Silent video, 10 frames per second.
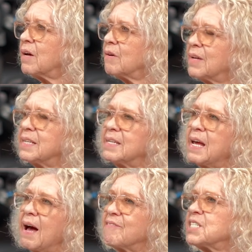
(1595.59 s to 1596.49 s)
know,
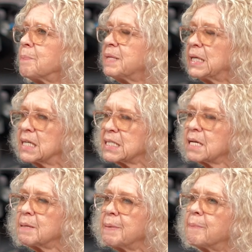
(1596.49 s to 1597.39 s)
and have something
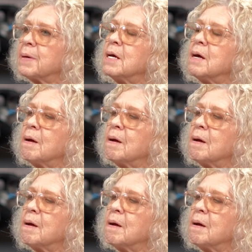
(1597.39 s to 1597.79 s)
else come up.